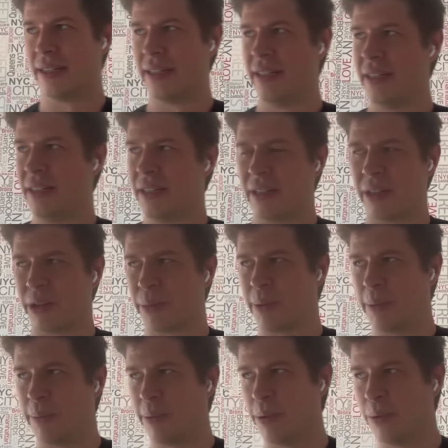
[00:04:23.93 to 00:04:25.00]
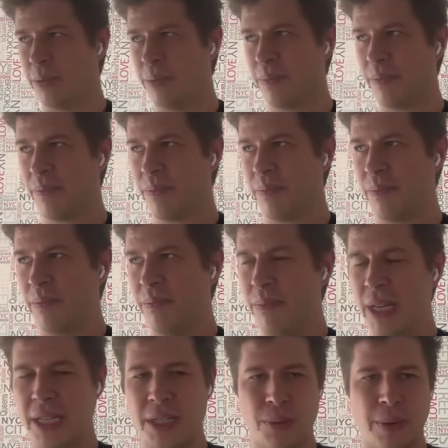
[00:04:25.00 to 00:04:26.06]
A lot of people
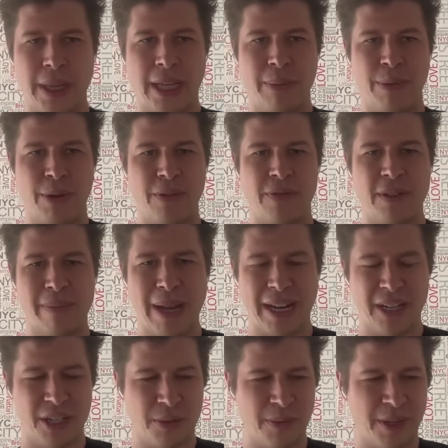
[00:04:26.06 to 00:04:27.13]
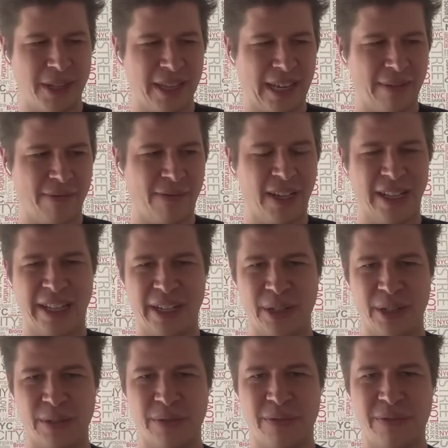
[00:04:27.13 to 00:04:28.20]
miss when they move to management that
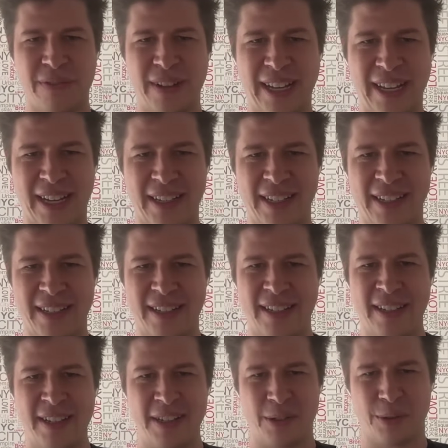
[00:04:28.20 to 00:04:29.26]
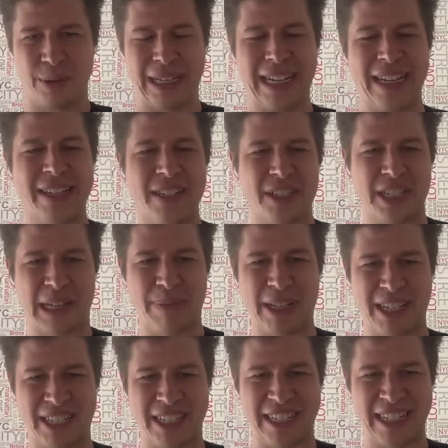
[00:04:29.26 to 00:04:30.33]
feeling of, hey, I created
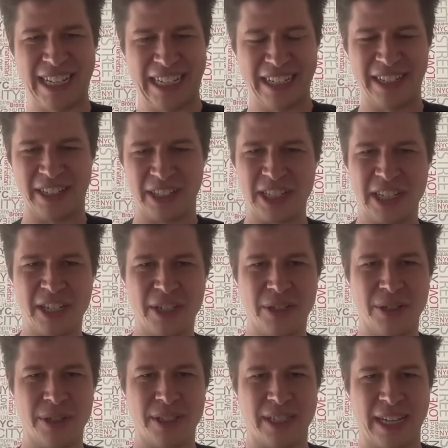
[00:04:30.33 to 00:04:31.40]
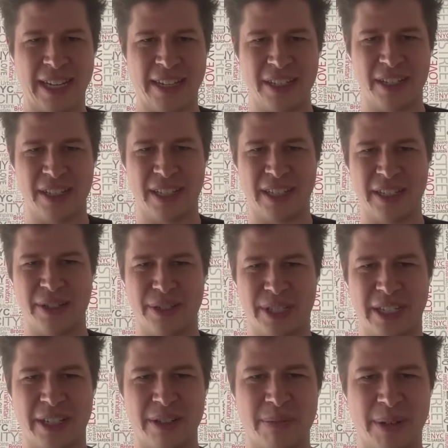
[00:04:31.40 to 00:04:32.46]
something today and it's in users' hands and they're
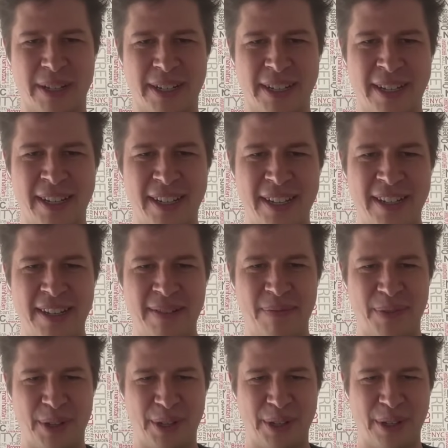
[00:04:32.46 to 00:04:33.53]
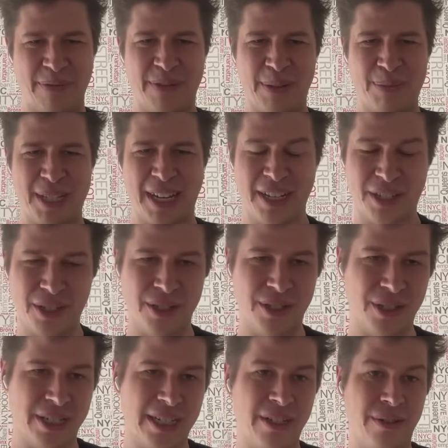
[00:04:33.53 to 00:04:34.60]
using it. But on the flip side,
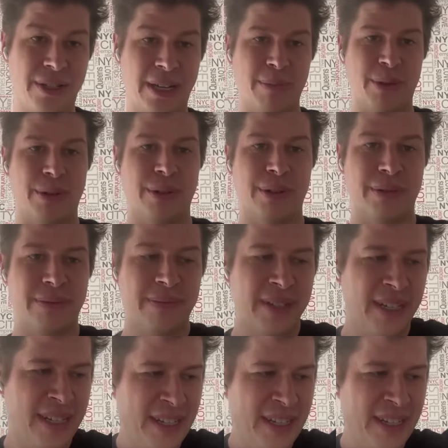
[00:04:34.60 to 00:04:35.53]
you get more